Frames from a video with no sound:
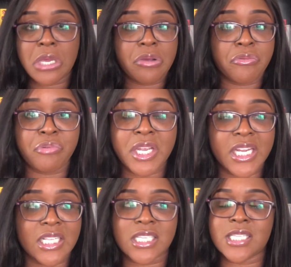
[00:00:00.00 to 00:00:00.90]
read
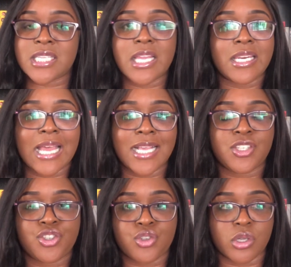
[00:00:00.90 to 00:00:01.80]
it. It's a
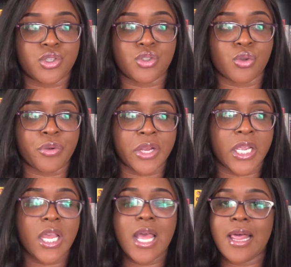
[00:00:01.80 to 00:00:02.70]
nice short story
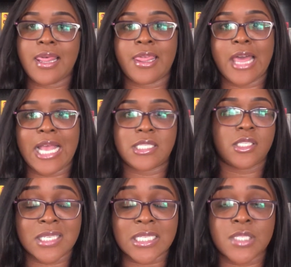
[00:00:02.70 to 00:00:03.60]
that
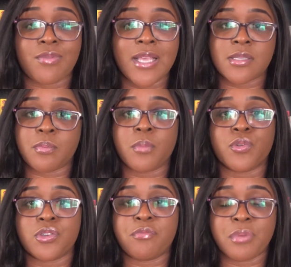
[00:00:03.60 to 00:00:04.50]
satisfies the
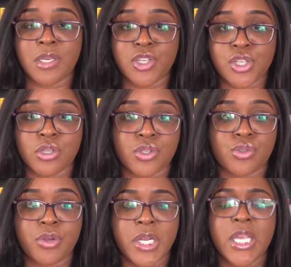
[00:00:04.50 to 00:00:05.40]
purpose of being a short
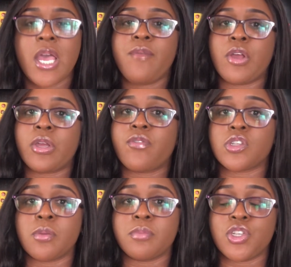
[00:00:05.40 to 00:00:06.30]
story. If you're looking for
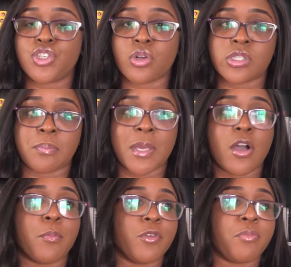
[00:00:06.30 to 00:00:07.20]
something short to pick
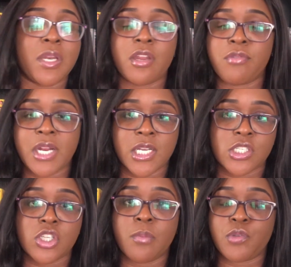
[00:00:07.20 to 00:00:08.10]
up, you've been in a reading
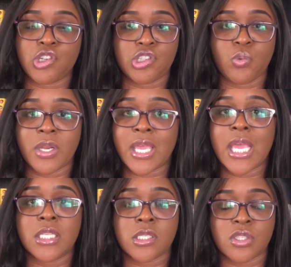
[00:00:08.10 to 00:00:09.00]
slump, you just want to get
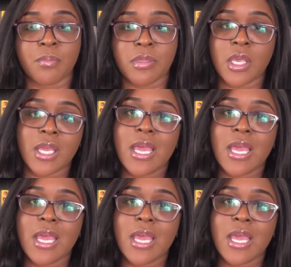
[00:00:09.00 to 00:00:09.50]
into something